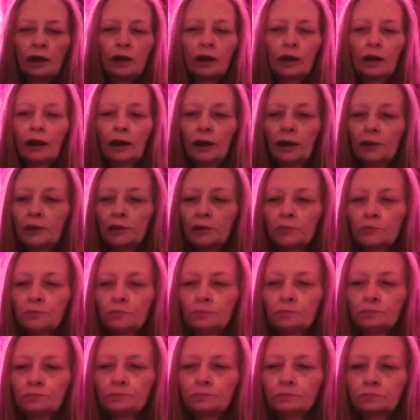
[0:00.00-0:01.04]
Uh,
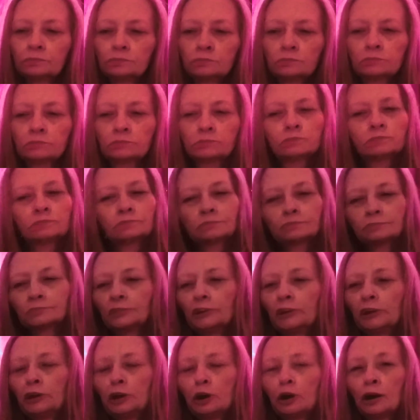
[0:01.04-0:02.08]
you
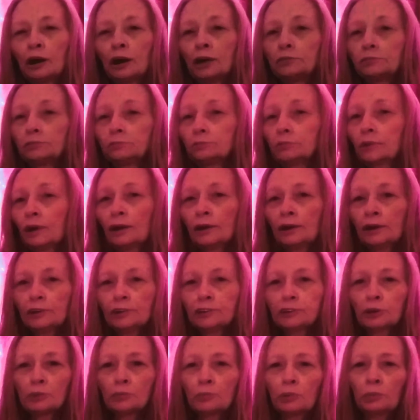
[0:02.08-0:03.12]
know, I, I guess
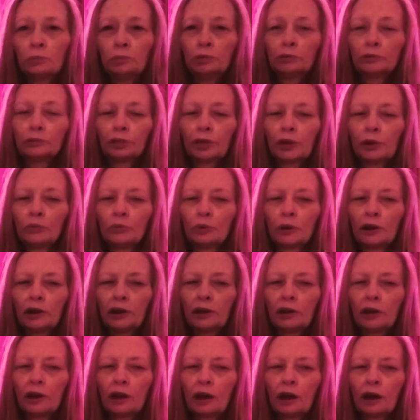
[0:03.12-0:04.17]
some people are that
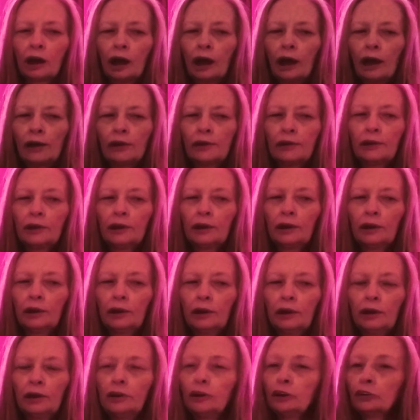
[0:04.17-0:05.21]
way. I
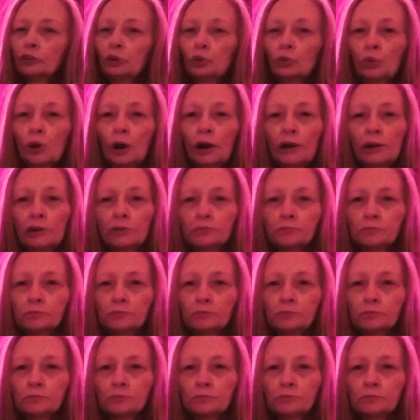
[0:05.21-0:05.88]
don't know why.